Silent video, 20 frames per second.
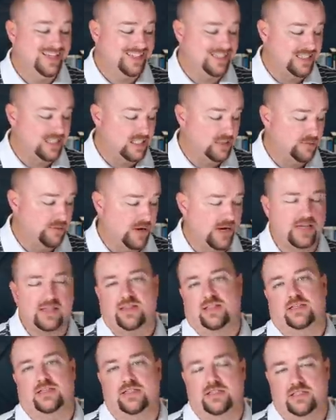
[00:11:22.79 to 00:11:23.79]

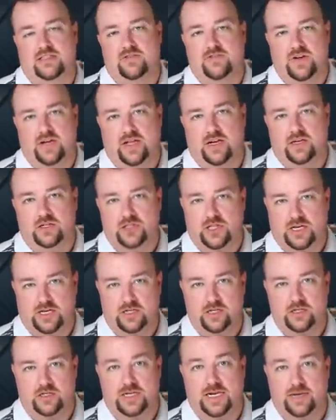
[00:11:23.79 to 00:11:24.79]
despite the disadvantage that it
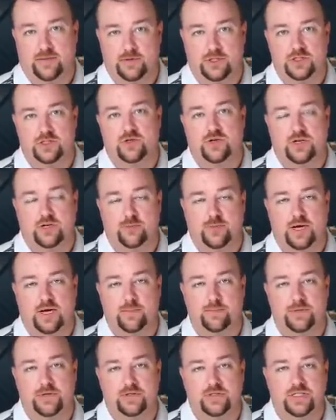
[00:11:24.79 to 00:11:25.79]
could damage
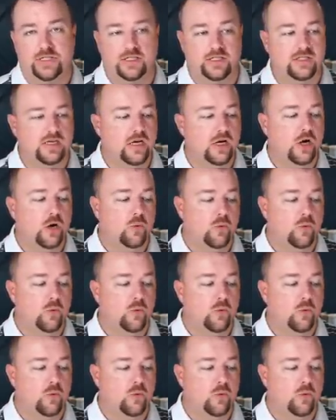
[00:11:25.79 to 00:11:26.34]
nearby buildings,